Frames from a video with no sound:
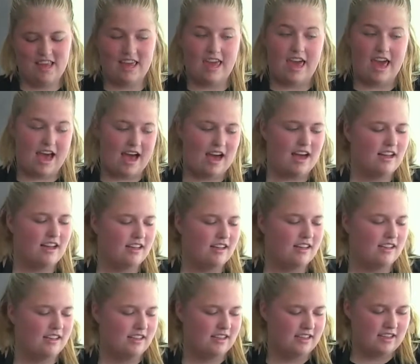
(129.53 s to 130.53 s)
Yeah.
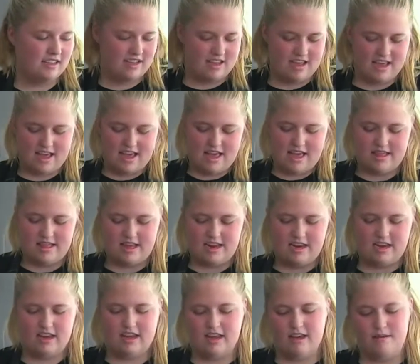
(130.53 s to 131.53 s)
And
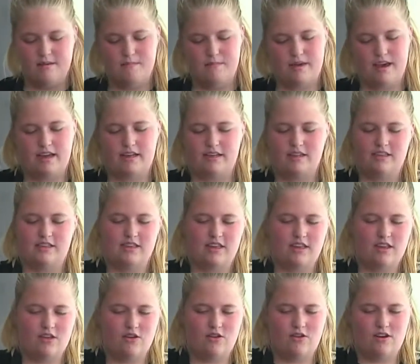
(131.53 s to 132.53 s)
then you mix
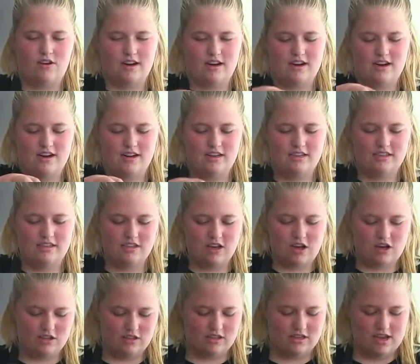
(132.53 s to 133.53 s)
your
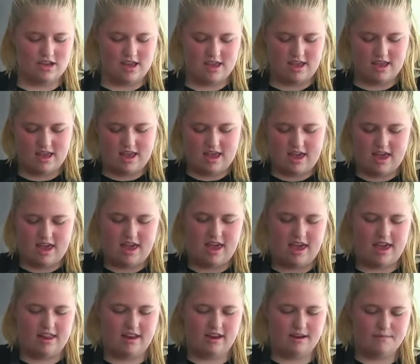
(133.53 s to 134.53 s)
salt
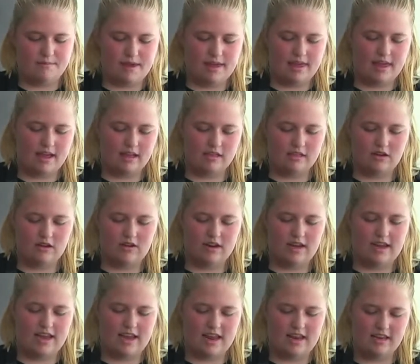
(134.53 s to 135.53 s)
and your baking soda
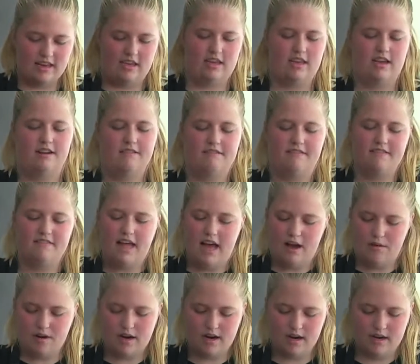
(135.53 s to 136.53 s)
into your
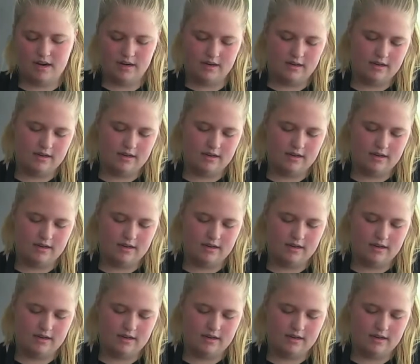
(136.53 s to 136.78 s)
flour.